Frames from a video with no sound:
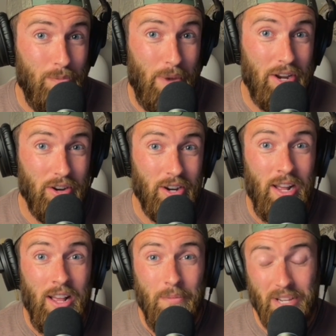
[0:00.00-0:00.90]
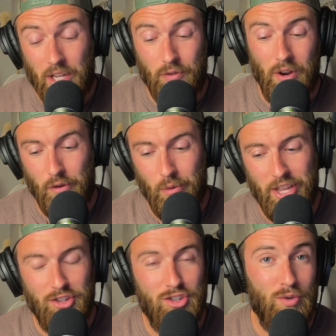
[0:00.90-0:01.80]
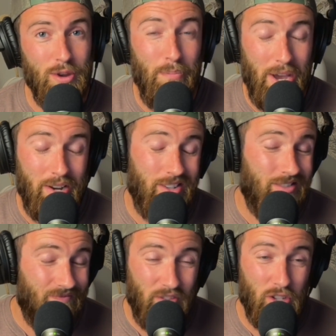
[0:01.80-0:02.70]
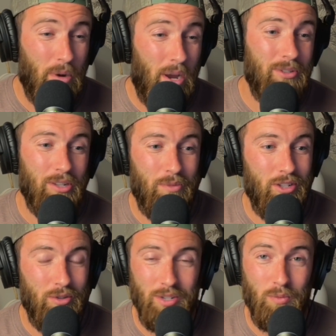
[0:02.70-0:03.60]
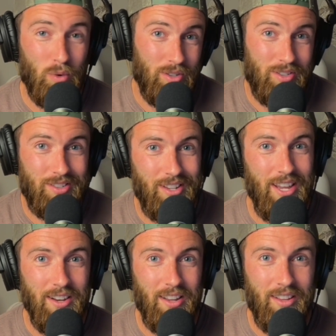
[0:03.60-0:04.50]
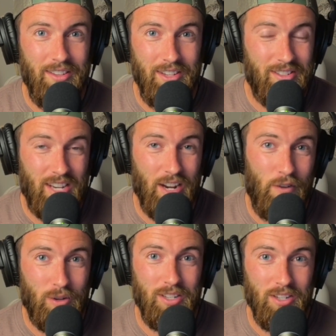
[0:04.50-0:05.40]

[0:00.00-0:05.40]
better, because for everyone that's doing better, there's probably someone doing worse, and you just got to focus on